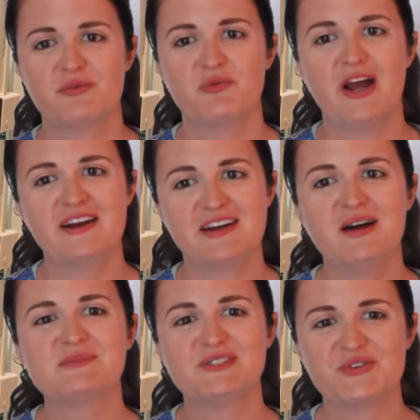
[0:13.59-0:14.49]

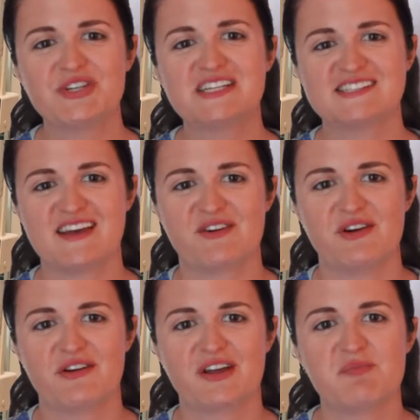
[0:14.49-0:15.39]
RadComm's Learning
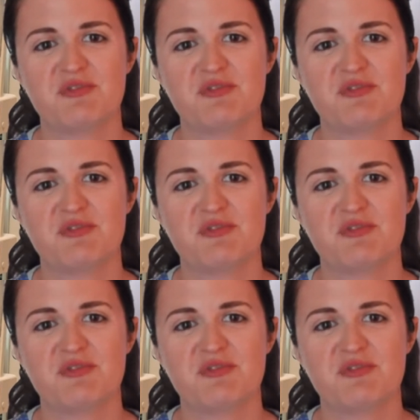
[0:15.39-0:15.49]
Center can